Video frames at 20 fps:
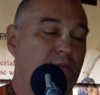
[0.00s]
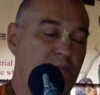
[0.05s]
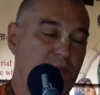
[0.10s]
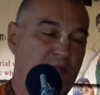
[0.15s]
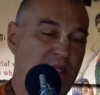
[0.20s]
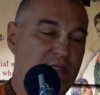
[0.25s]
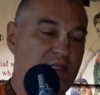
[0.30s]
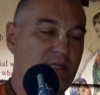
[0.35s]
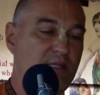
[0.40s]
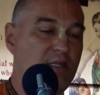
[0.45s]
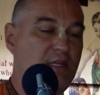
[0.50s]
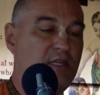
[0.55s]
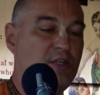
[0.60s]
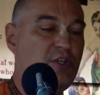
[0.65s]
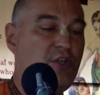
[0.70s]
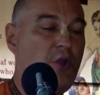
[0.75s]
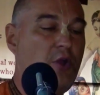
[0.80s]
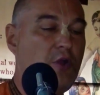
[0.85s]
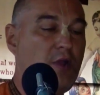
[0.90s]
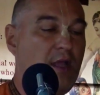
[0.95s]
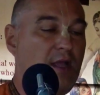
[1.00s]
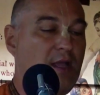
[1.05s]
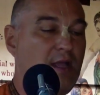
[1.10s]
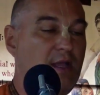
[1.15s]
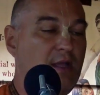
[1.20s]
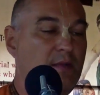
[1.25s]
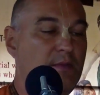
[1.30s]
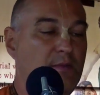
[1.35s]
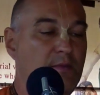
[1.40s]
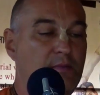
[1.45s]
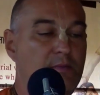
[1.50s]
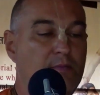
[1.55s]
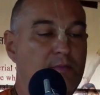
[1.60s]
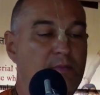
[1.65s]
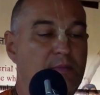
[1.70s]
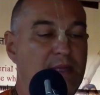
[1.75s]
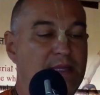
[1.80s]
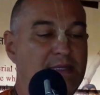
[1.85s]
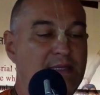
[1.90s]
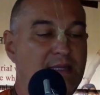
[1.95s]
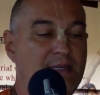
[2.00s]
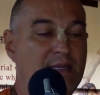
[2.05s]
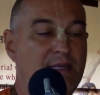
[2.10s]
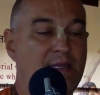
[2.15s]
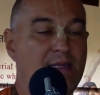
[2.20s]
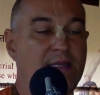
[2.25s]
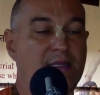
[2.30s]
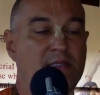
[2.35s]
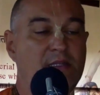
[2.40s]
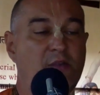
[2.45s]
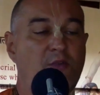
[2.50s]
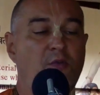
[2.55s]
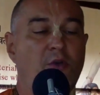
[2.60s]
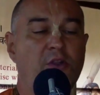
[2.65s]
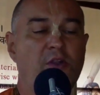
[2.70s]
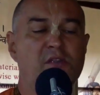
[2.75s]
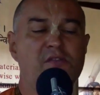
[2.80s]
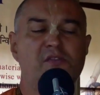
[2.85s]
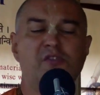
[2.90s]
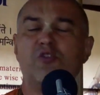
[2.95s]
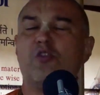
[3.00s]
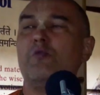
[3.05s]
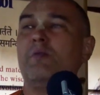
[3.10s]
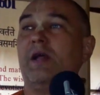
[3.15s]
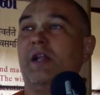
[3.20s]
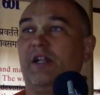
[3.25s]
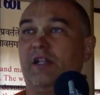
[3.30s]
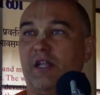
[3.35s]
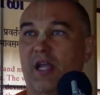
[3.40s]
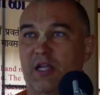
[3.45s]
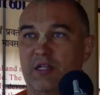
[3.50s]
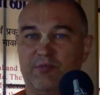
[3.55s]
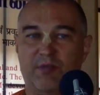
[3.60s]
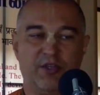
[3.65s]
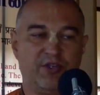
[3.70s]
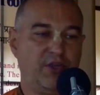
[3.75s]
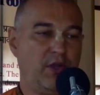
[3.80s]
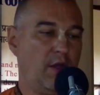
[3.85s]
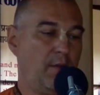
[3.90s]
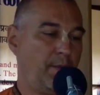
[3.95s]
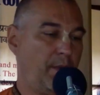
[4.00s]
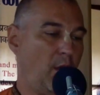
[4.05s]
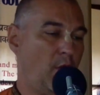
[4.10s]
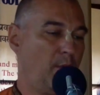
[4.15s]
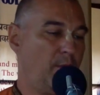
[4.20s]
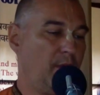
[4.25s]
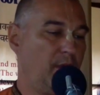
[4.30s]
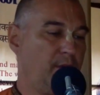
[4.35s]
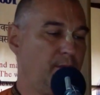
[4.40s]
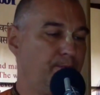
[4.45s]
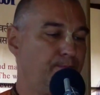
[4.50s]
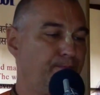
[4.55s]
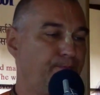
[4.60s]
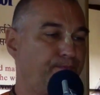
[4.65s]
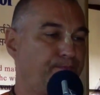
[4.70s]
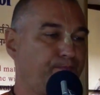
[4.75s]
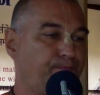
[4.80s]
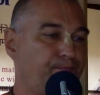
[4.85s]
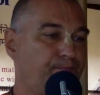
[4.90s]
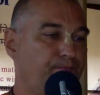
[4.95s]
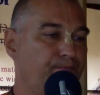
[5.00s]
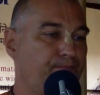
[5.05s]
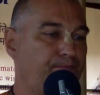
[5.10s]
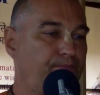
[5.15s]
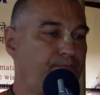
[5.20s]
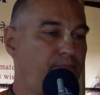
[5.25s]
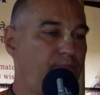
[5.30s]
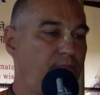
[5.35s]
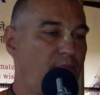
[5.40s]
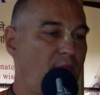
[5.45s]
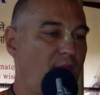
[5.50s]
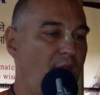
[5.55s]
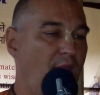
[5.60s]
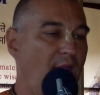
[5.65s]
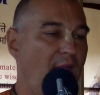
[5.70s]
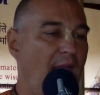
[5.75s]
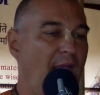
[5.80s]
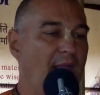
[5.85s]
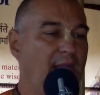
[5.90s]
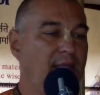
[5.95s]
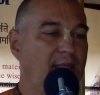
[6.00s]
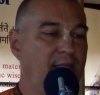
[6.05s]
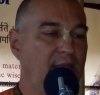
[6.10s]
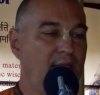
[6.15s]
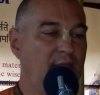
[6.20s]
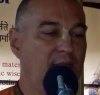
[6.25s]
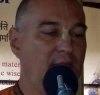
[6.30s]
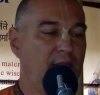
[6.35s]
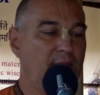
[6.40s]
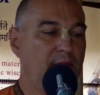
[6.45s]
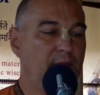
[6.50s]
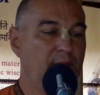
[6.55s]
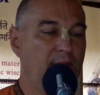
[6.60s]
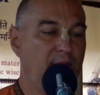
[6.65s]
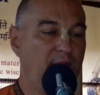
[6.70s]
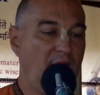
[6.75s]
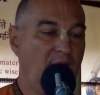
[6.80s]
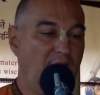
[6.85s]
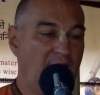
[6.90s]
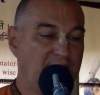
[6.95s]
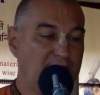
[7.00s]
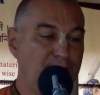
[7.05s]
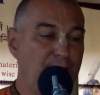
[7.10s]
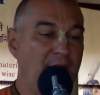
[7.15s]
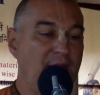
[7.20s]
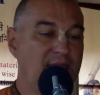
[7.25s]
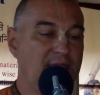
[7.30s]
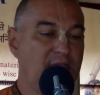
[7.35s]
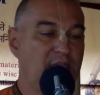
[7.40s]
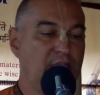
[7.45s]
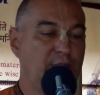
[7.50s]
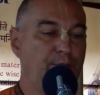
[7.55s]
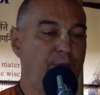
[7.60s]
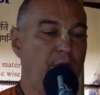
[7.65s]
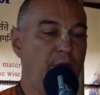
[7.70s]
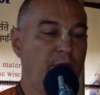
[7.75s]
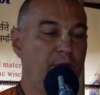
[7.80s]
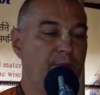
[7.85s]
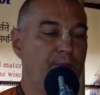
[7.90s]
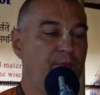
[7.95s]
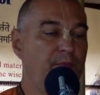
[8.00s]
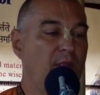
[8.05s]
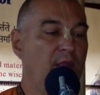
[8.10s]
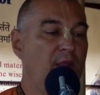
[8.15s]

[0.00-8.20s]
this shloka basically is quoted so many times by Srila Prabhupada and explains this point.